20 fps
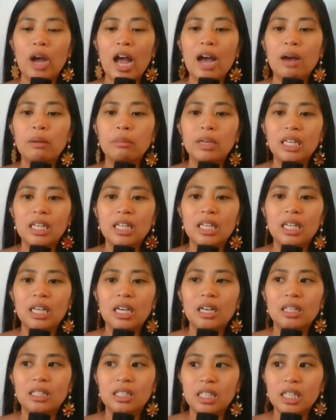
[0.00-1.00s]
How many
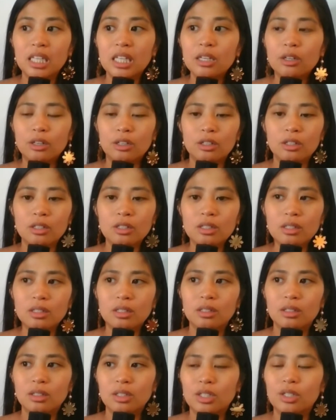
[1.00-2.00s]
years
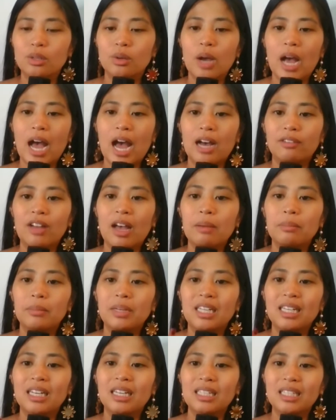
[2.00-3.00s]
do you have? How
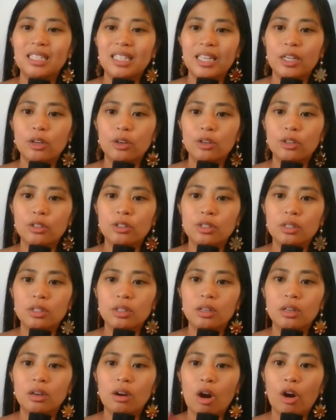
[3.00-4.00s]
many years
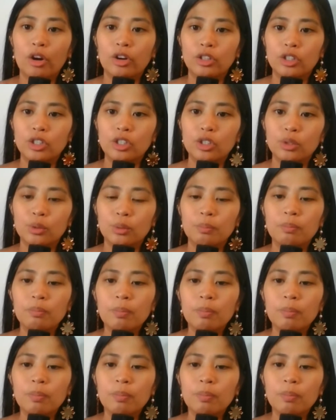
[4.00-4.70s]
are you?